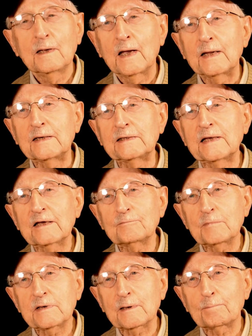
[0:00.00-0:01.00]
and he gave
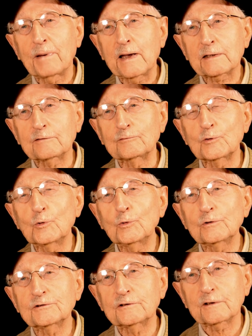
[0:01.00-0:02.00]
me a pack of
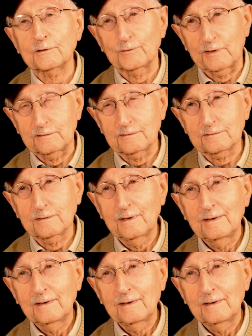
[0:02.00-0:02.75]
cool cigarettes.